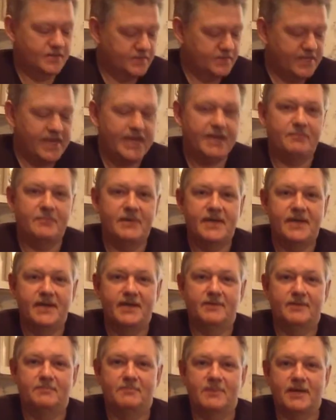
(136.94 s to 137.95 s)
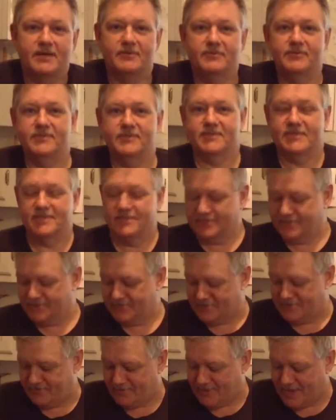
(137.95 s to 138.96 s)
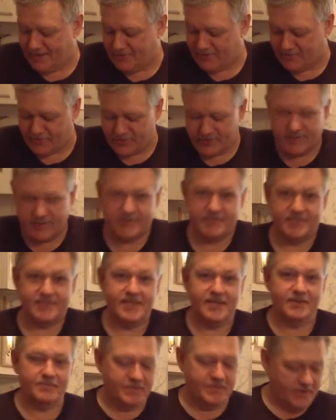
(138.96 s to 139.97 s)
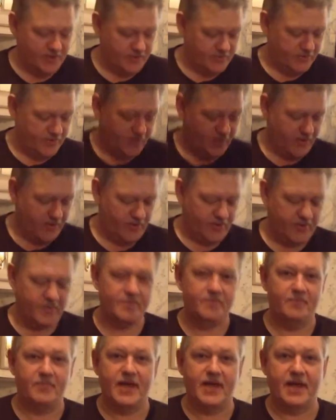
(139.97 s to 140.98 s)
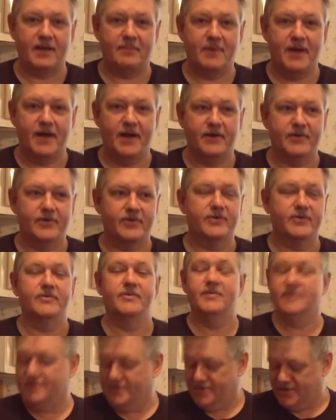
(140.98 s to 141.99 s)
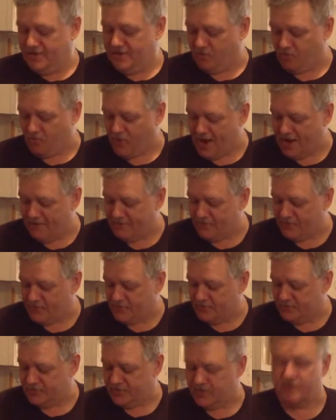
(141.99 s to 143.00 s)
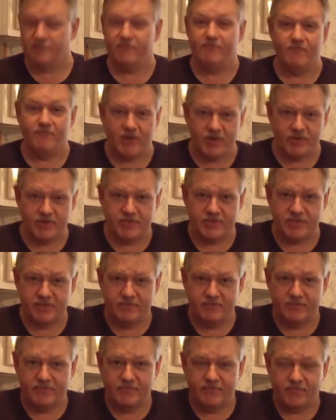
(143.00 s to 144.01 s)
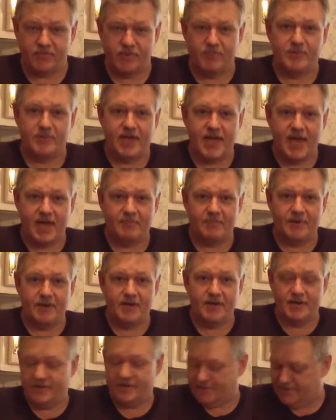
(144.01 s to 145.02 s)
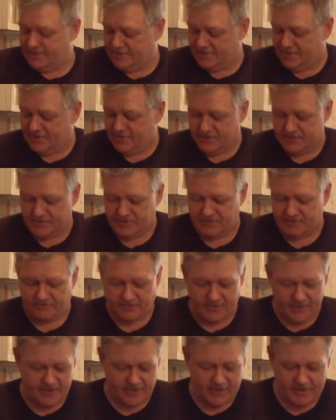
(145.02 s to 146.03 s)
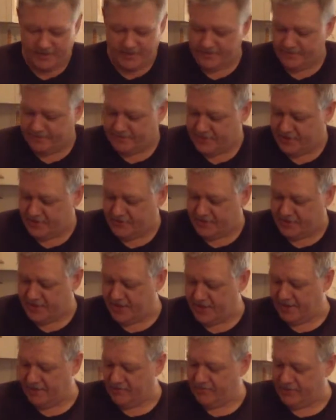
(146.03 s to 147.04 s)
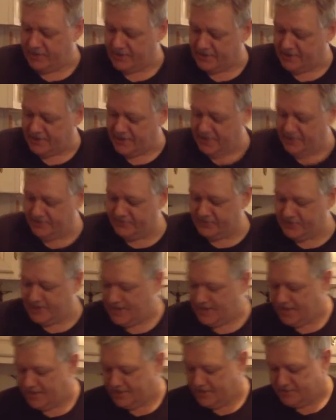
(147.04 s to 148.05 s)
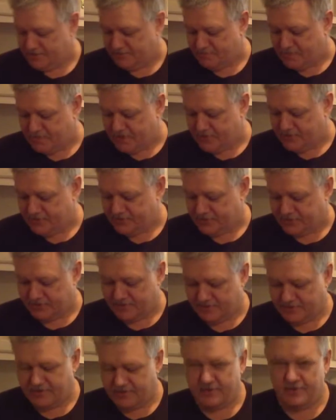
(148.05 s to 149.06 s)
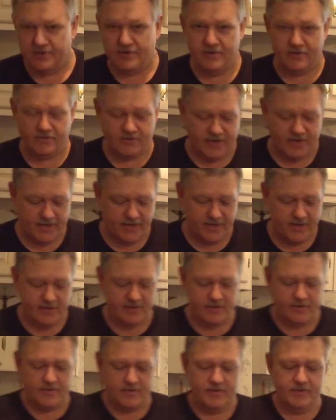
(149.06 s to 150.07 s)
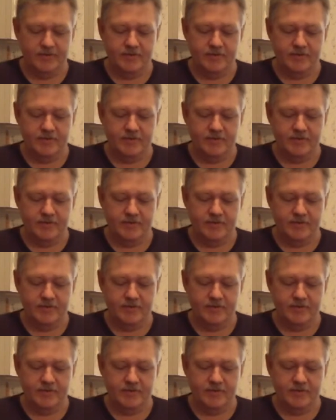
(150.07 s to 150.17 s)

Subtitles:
Tackman back with Skills of Survival for another segment on our black powder rifle conversion from Caplock to Flintlock. Okay, when I left, I had this bolt right here